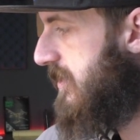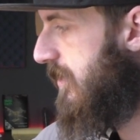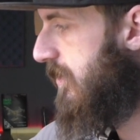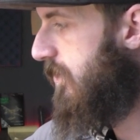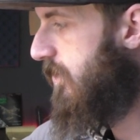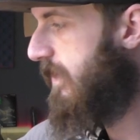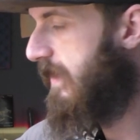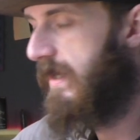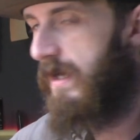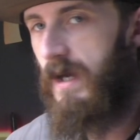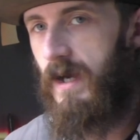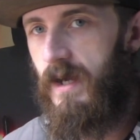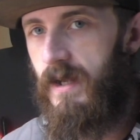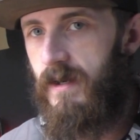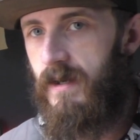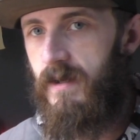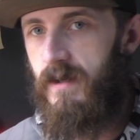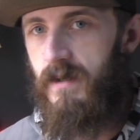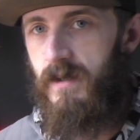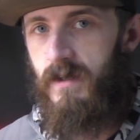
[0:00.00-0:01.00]
So we
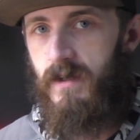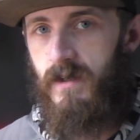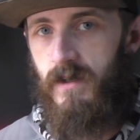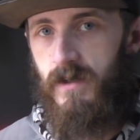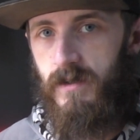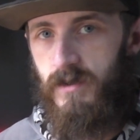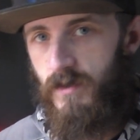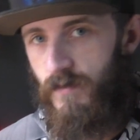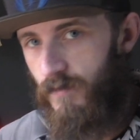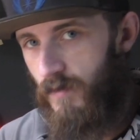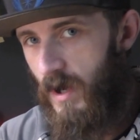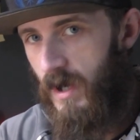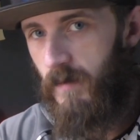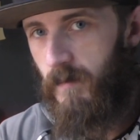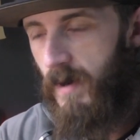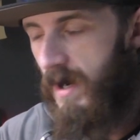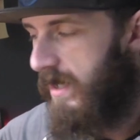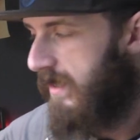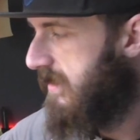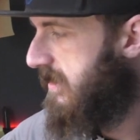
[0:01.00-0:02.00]
got the frog
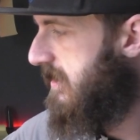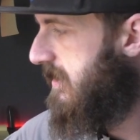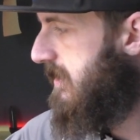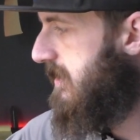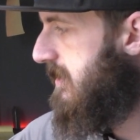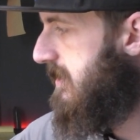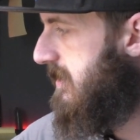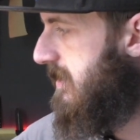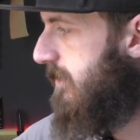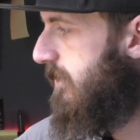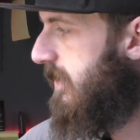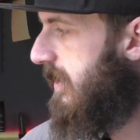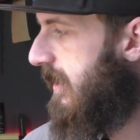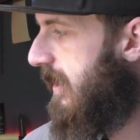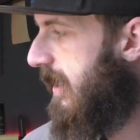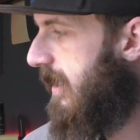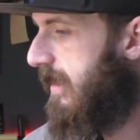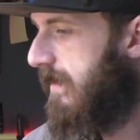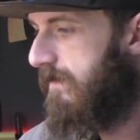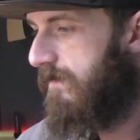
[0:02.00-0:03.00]
boxes, then we
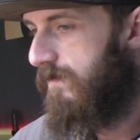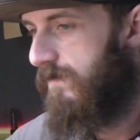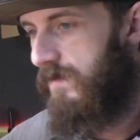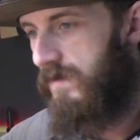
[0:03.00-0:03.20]
got